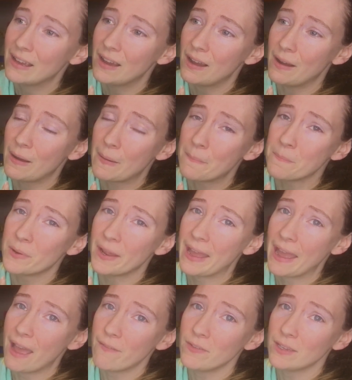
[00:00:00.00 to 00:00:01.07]
But
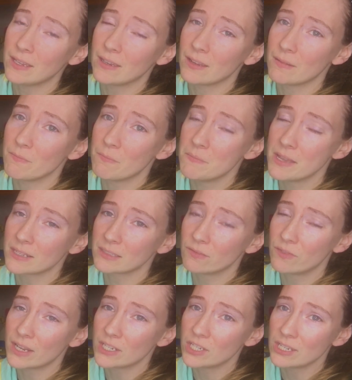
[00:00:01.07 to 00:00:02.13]
having mixed
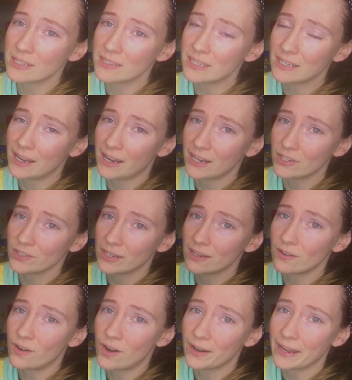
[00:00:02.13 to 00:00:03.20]
veggies dehydrated
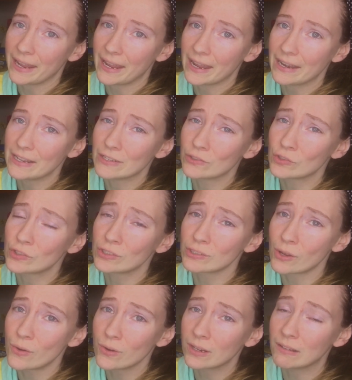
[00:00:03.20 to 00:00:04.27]
on hand is
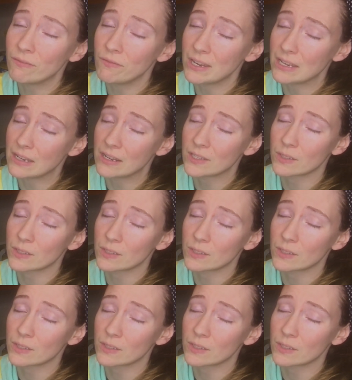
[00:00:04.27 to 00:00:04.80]
so convenient,